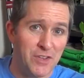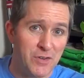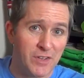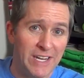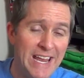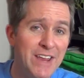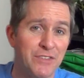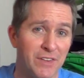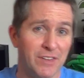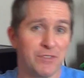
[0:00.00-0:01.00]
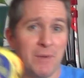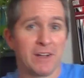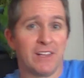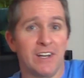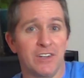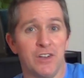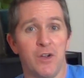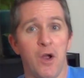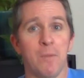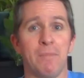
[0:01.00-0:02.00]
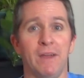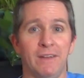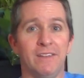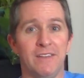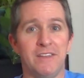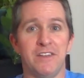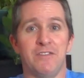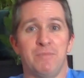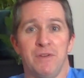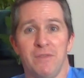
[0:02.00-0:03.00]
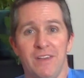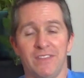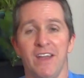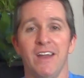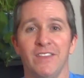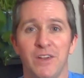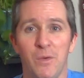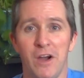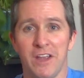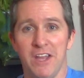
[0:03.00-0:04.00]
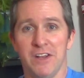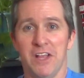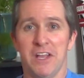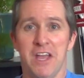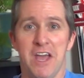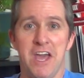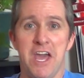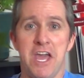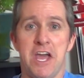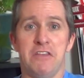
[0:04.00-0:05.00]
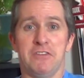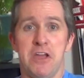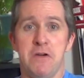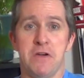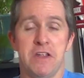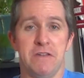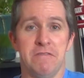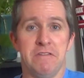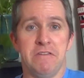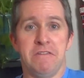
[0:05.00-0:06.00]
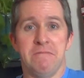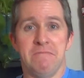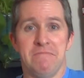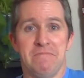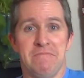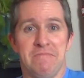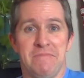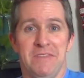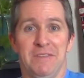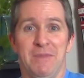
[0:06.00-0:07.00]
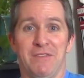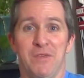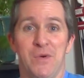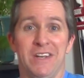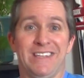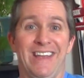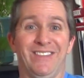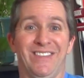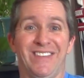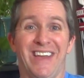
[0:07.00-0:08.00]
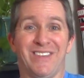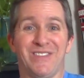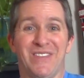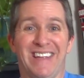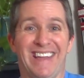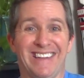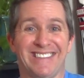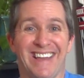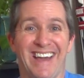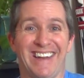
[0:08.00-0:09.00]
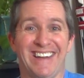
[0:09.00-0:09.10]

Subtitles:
You could easily smuggle it under your armpit. Just put it right there, and then you walk in, you're like, hey, how's it going? Make for one tasty sandwich when you get inside,